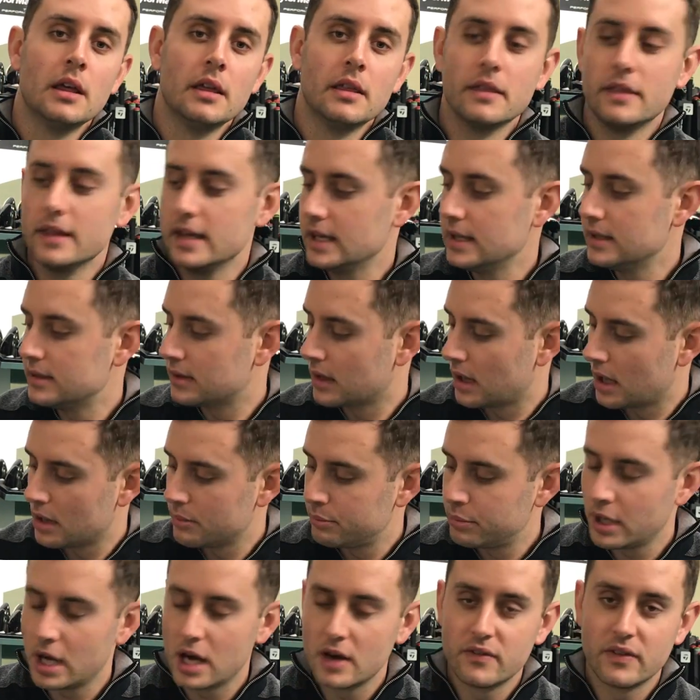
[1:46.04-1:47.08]
These are
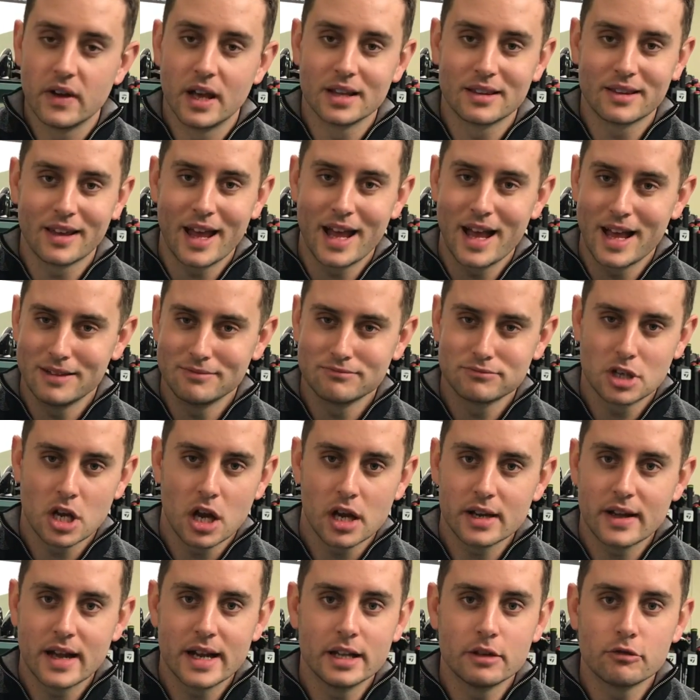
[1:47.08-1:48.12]
perfect.
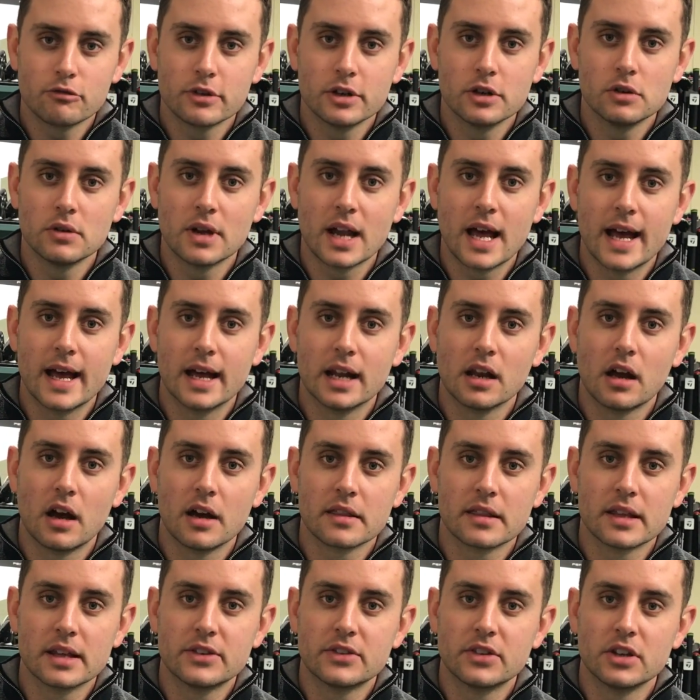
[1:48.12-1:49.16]
Kind of any real layer
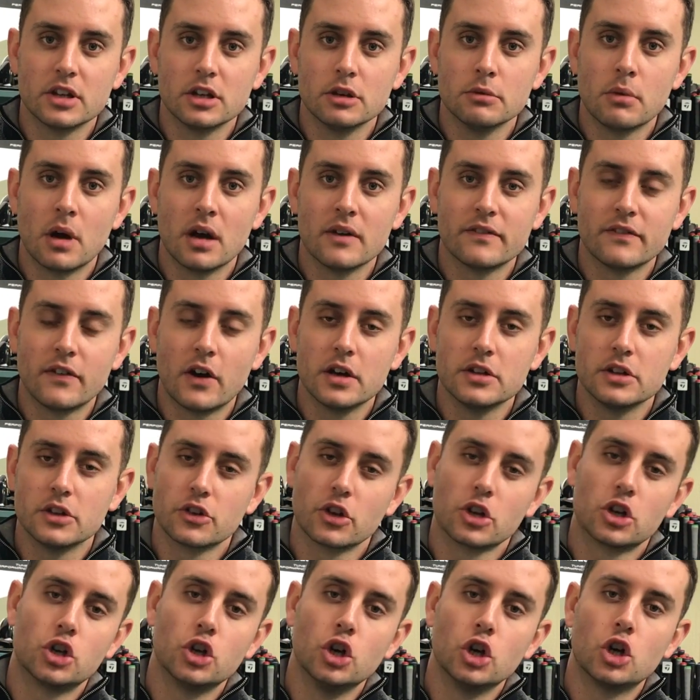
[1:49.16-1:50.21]
like this that you might find that's
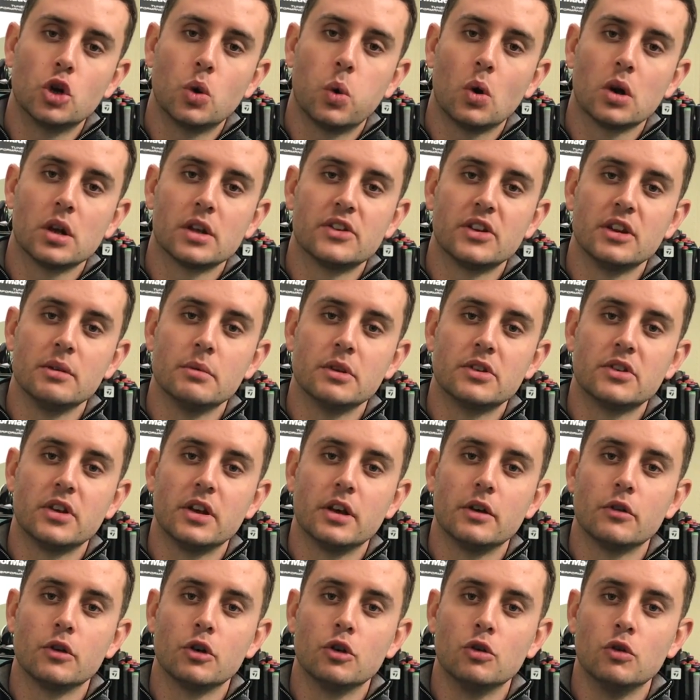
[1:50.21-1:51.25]
a good quality
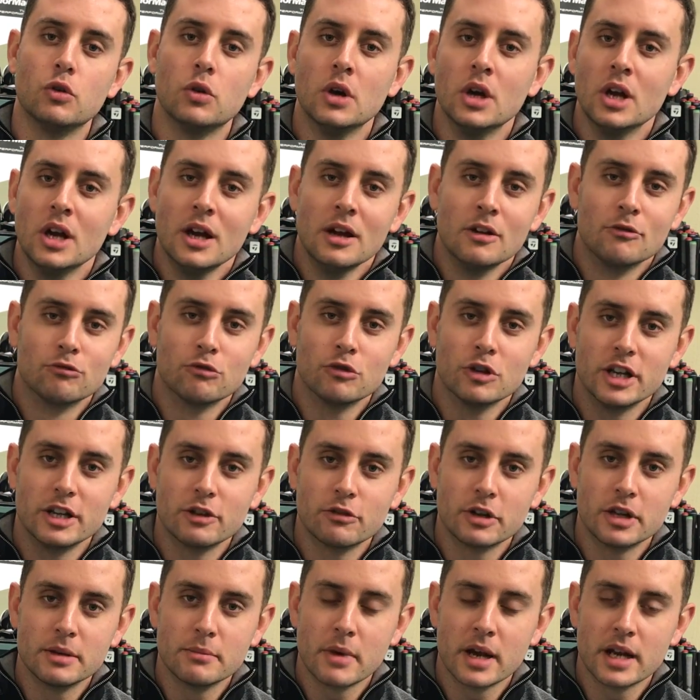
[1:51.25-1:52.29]
material, really,
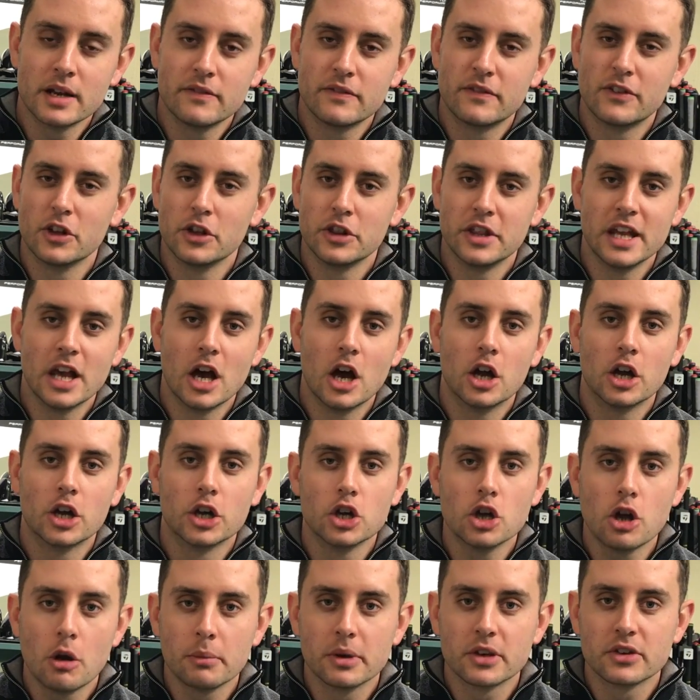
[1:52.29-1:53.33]
really made for the
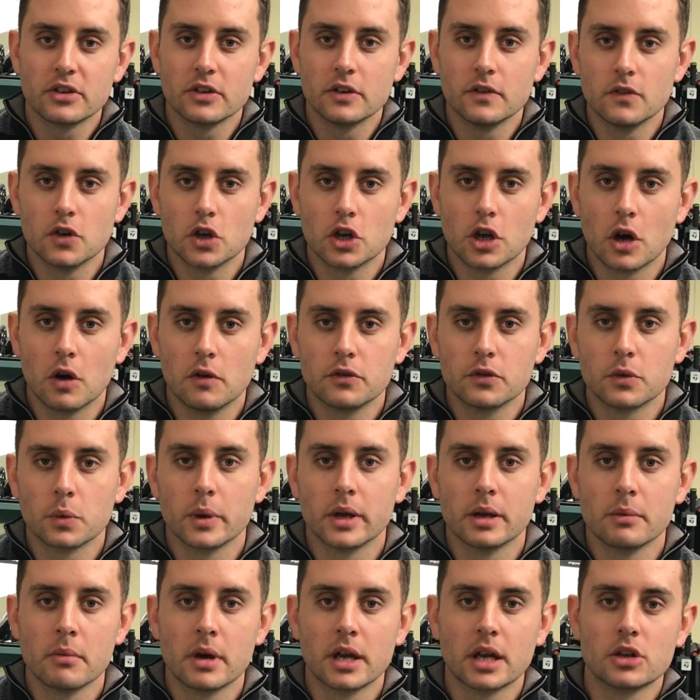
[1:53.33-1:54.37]
ergonomics of your golf
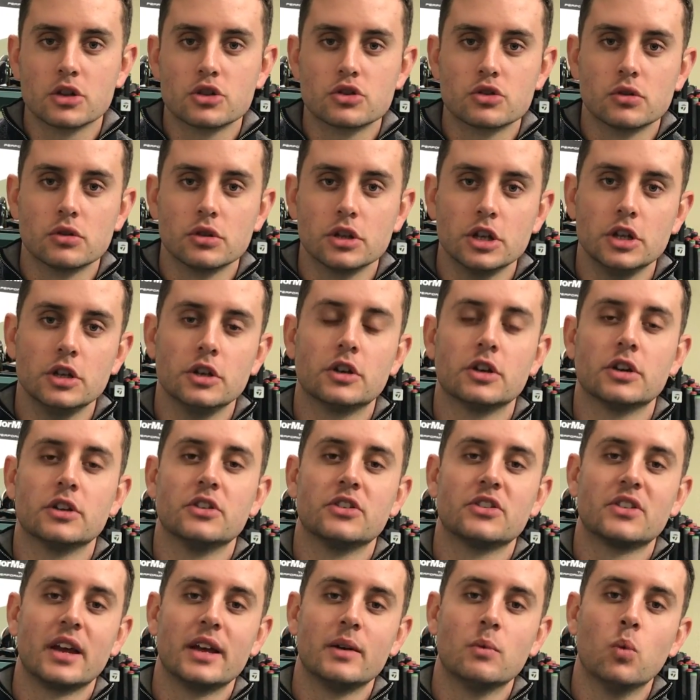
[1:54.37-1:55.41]
swing, making sure that you can
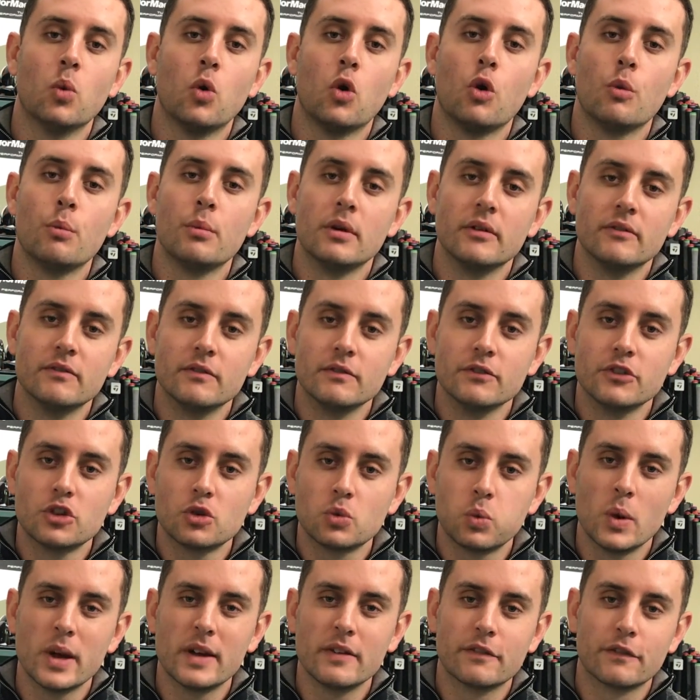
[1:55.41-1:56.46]
stay warm and
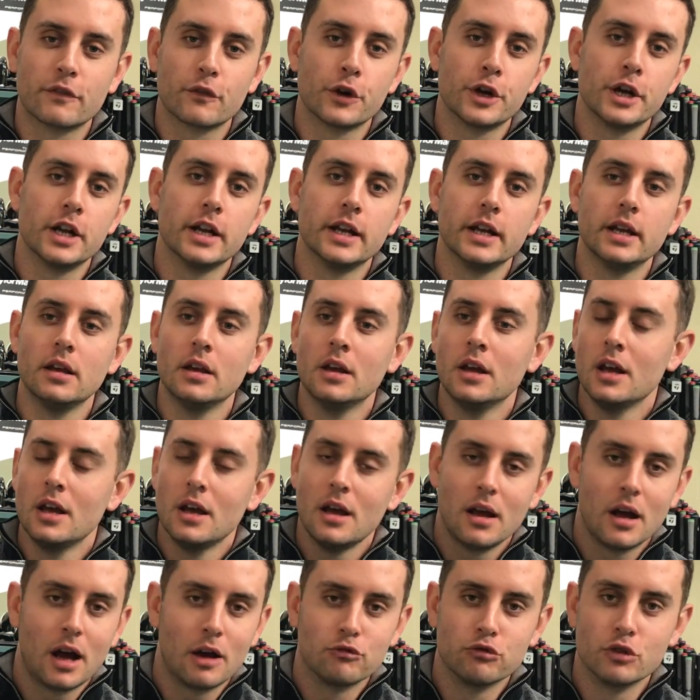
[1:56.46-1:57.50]
swing freely.
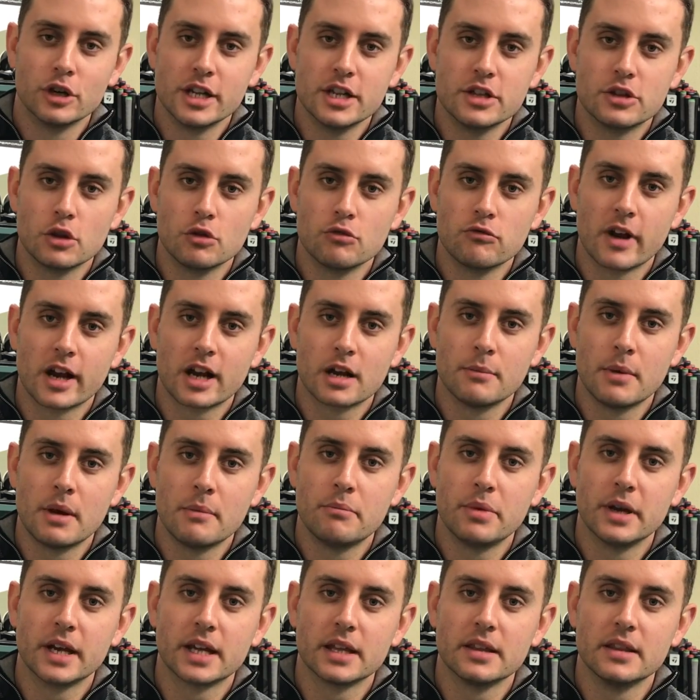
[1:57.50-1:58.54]
I really do
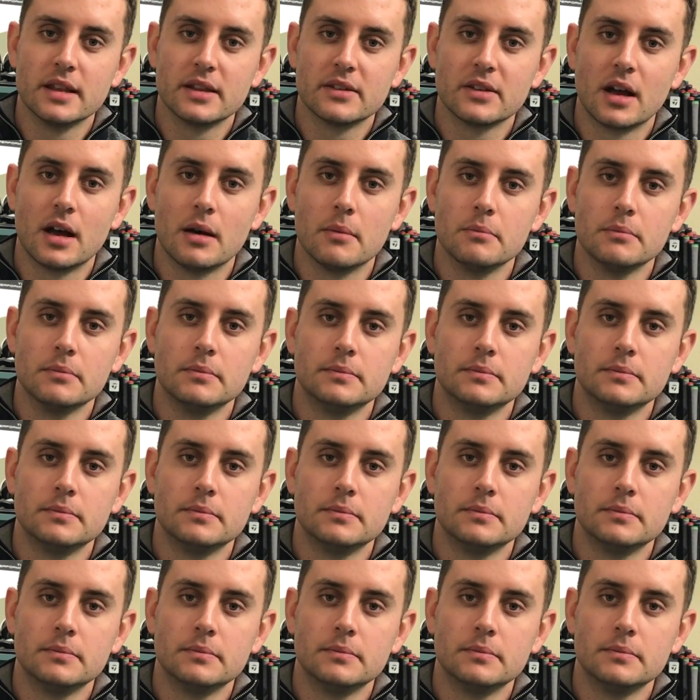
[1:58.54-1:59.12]
recommend picking this up.